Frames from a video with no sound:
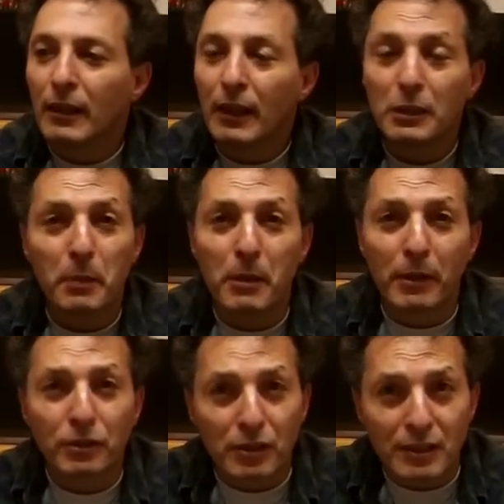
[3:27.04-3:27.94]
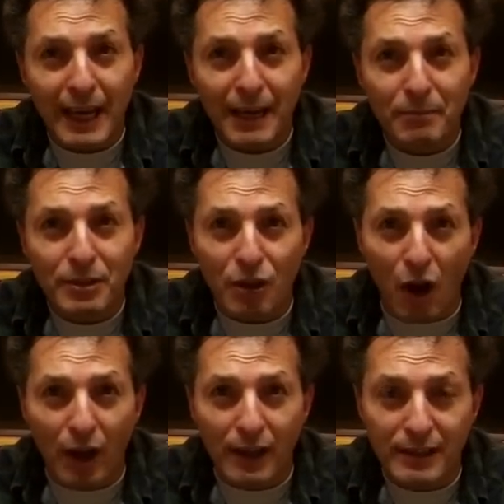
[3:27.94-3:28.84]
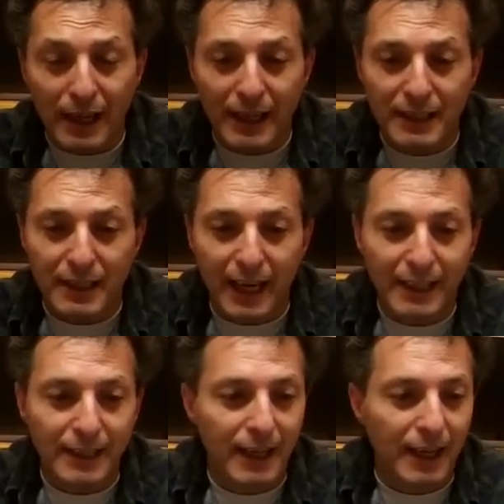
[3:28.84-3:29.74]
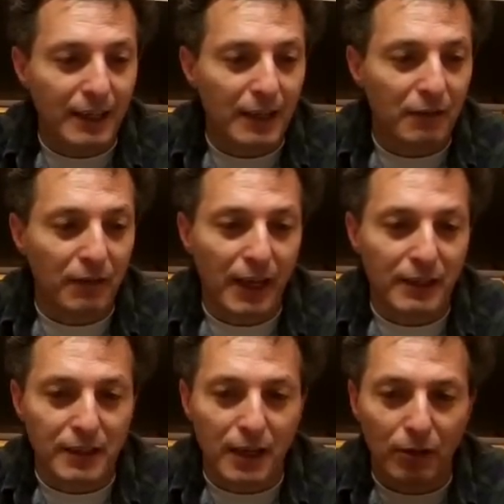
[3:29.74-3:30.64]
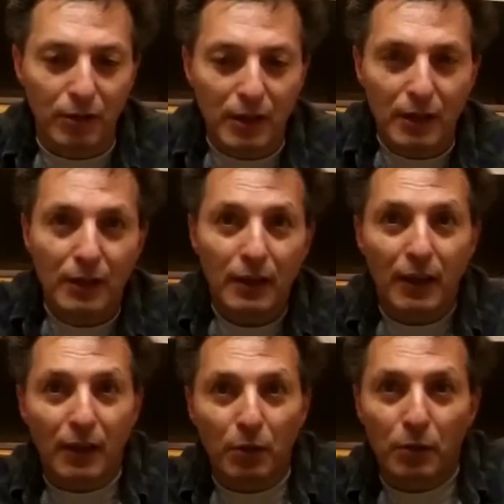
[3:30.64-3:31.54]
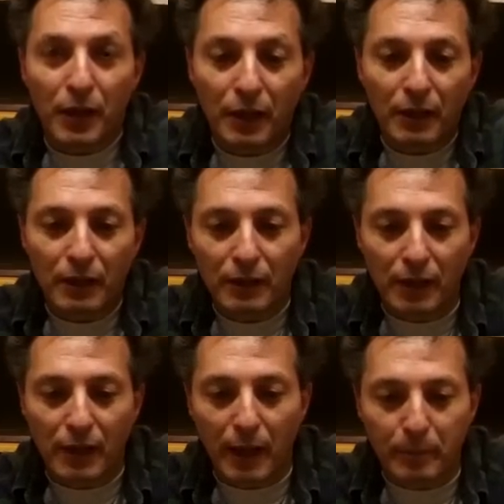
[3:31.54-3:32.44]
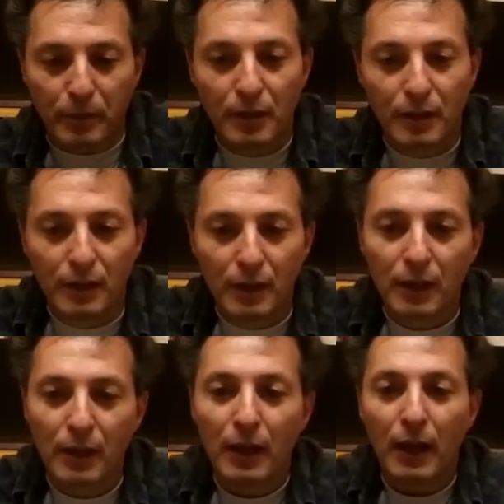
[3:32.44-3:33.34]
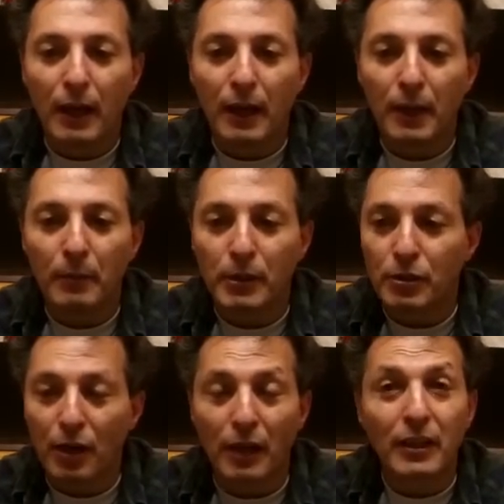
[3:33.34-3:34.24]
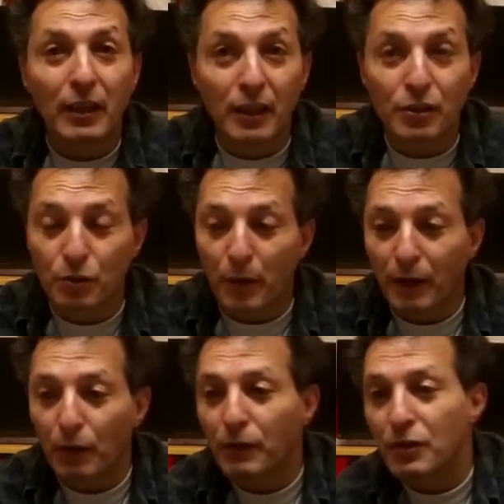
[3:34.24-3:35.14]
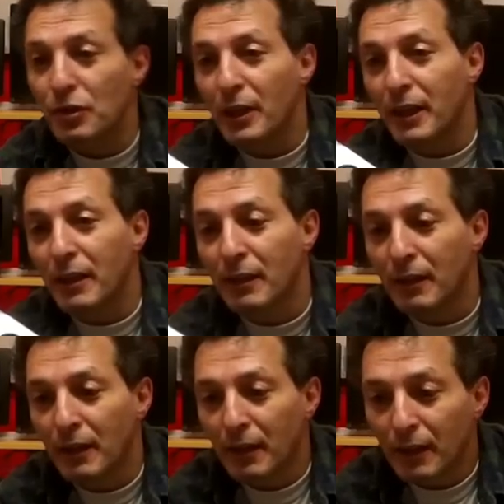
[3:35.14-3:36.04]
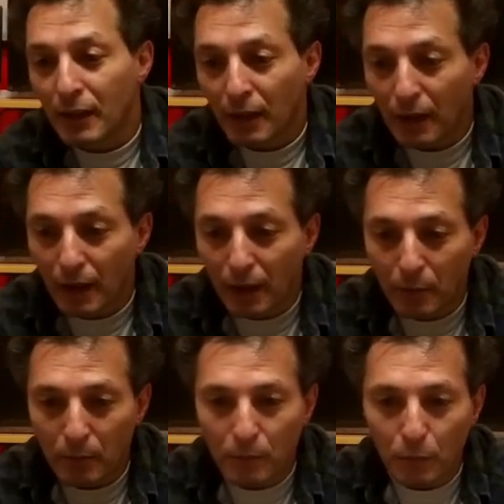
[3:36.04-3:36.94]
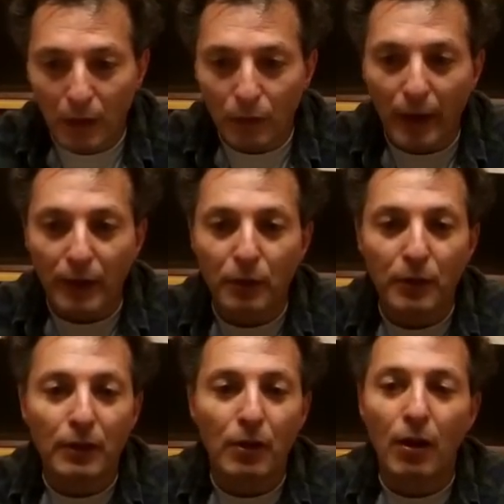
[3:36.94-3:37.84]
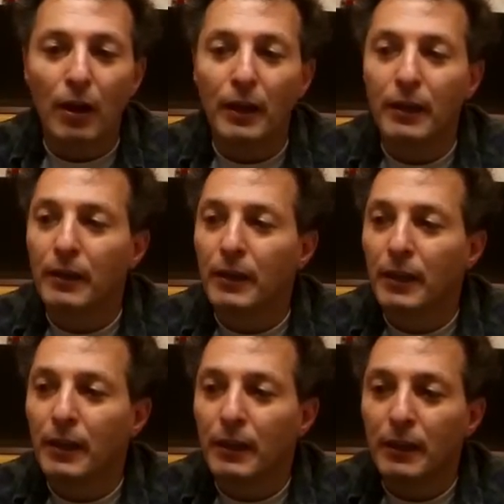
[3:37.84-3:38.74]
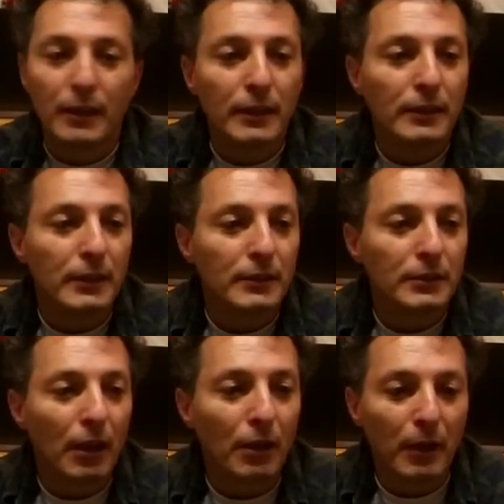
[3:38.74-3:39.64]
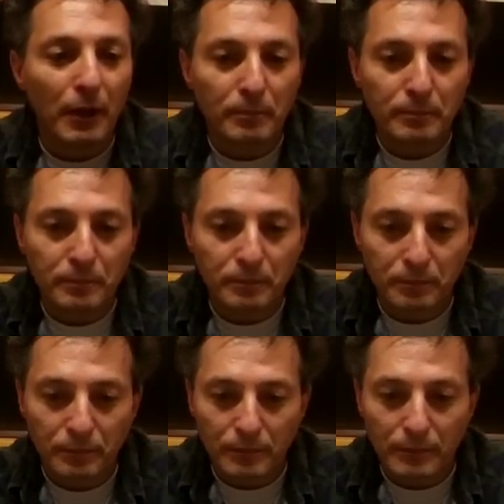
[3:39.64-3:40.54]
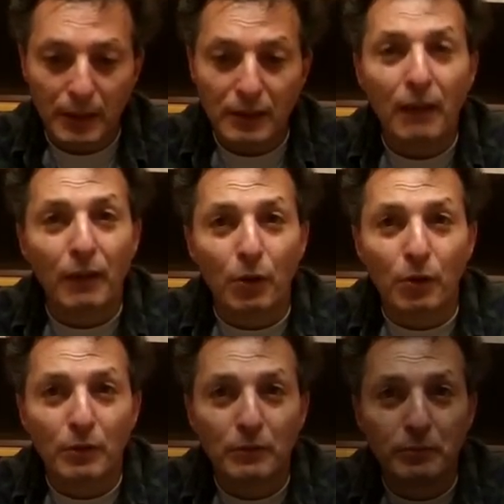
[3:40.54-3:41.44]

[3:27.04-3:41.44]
It's pretty much the same size as the 1818 VSL, including the depth. It's a 19-inch rack, obviously, 1 rack unit high. So let's have a look.